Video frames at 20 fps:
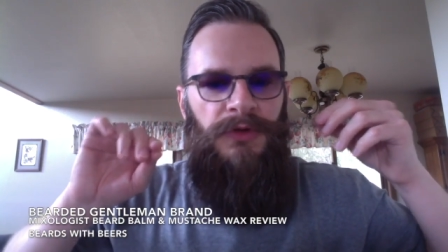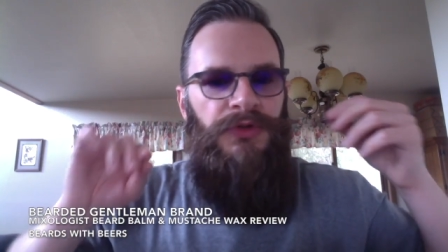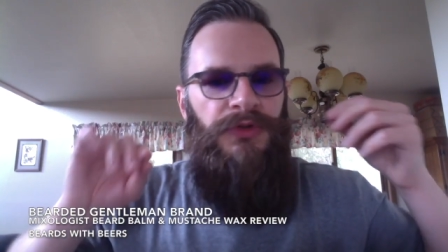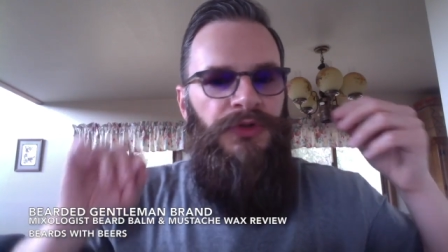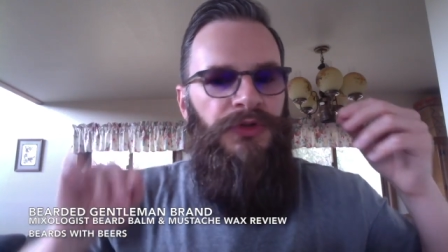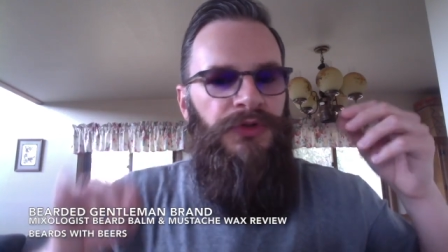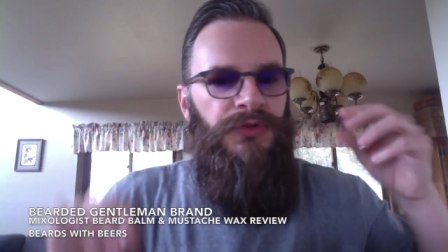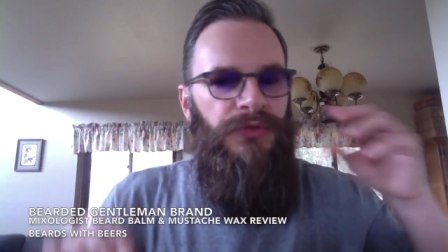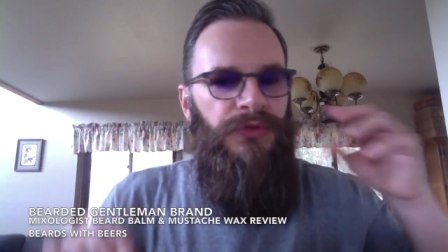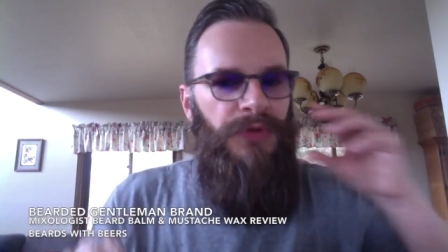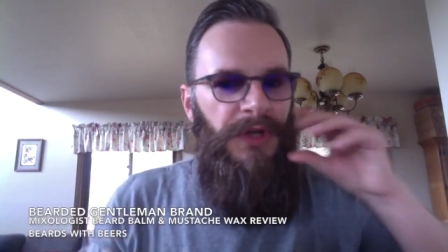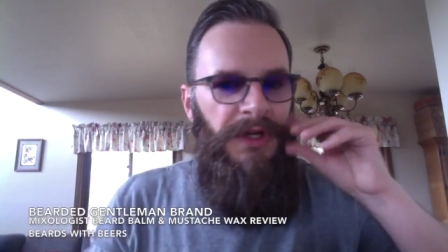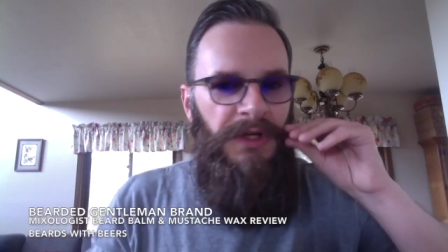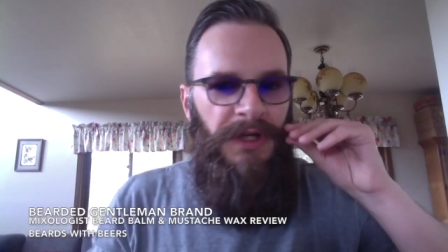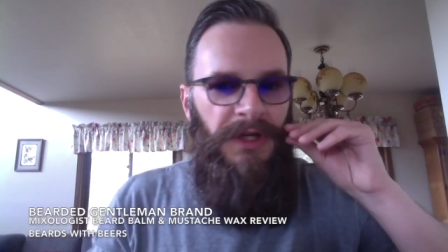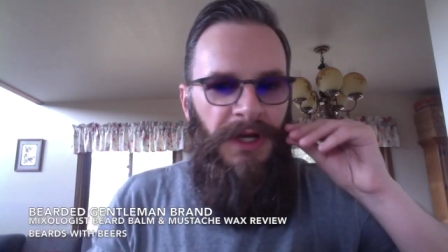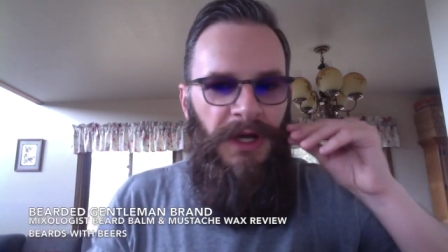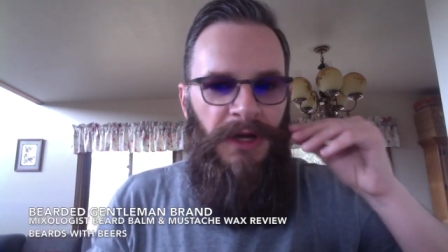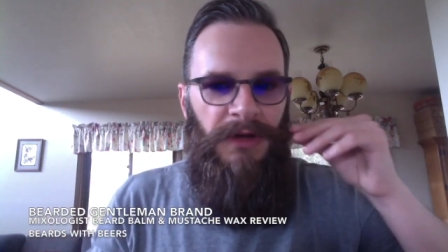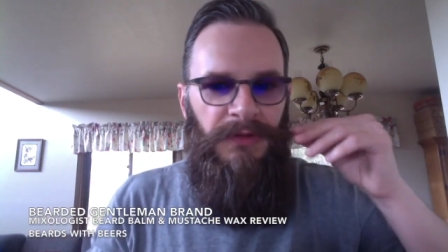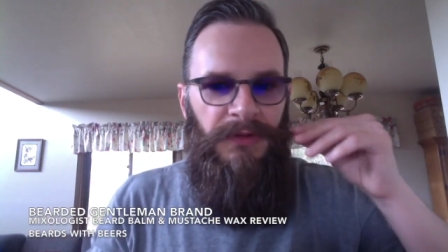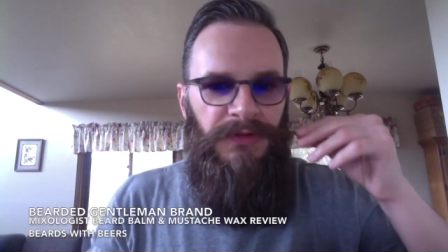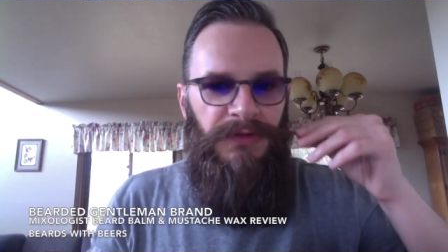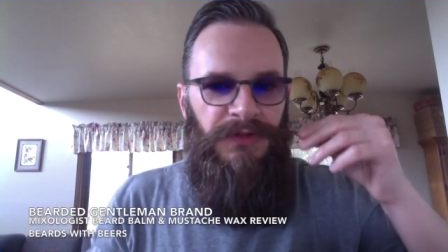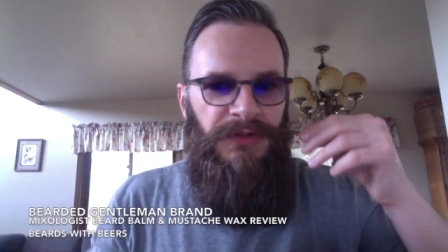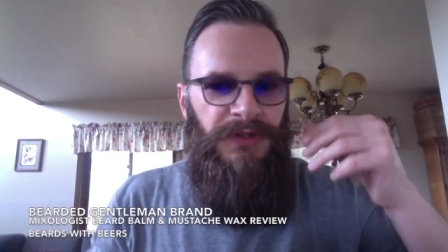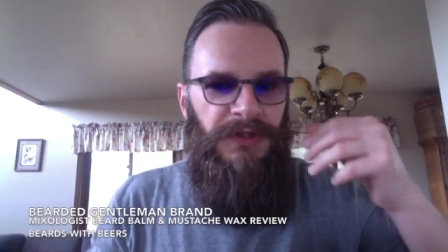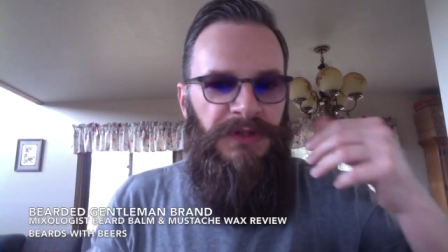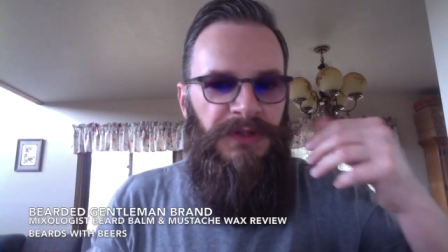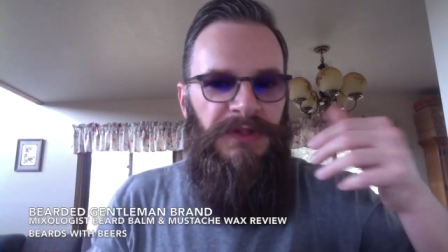straight out
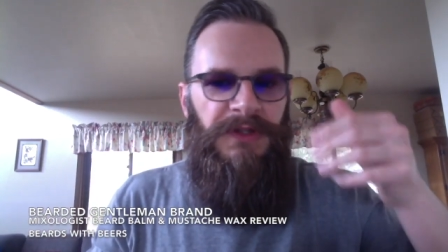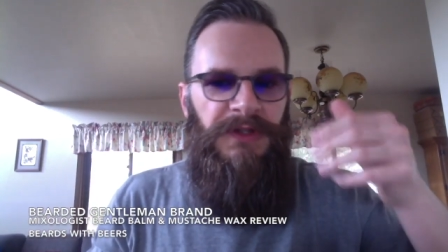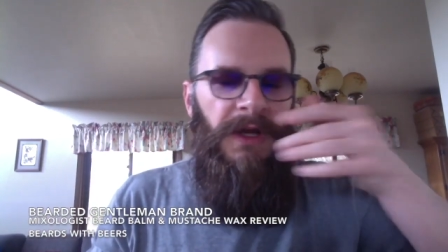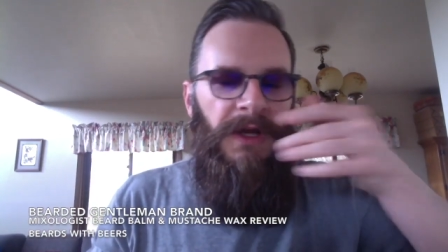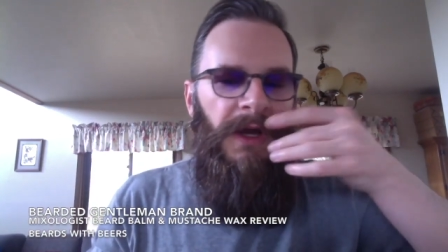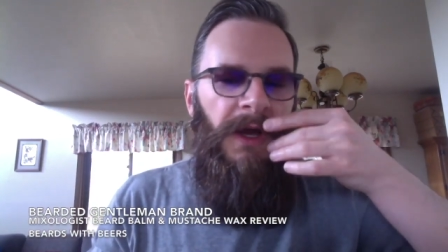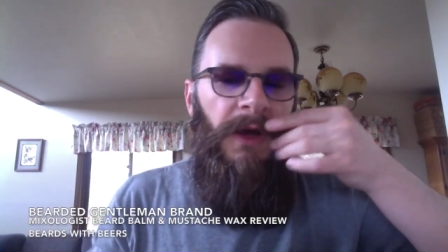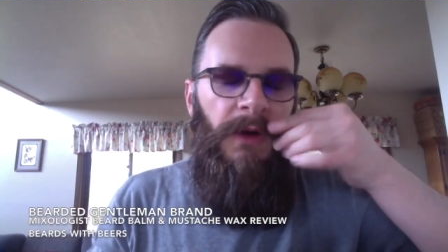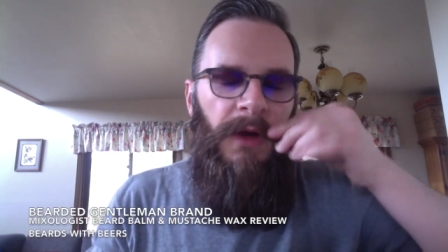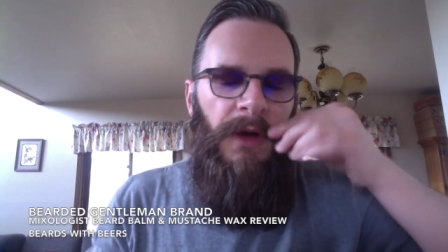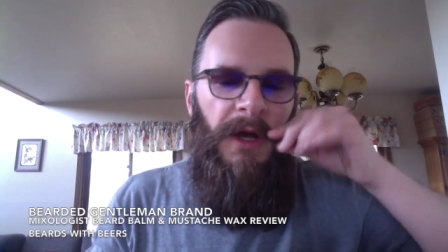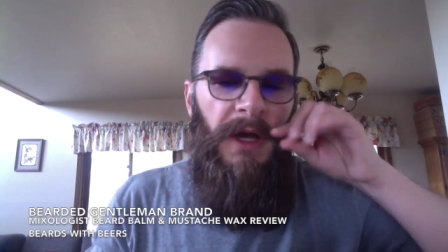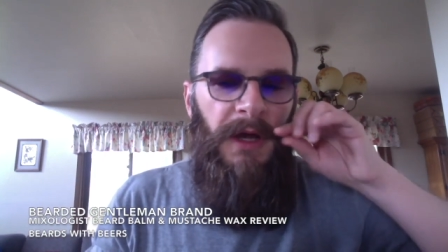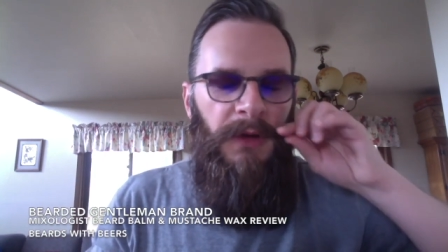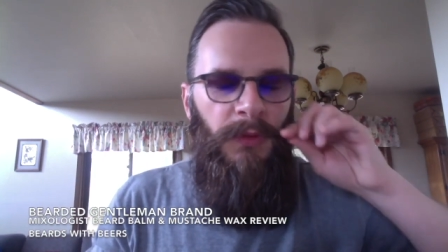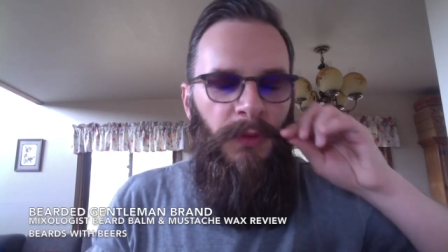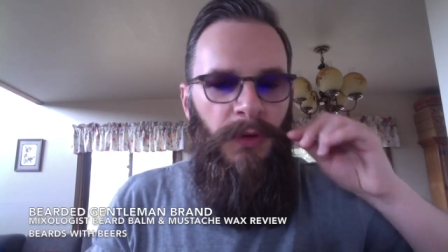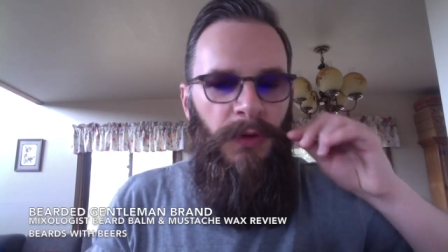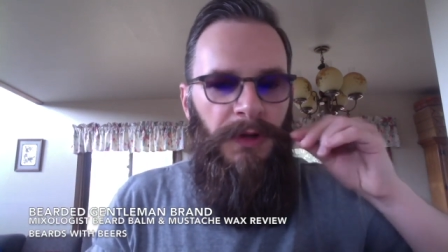just how I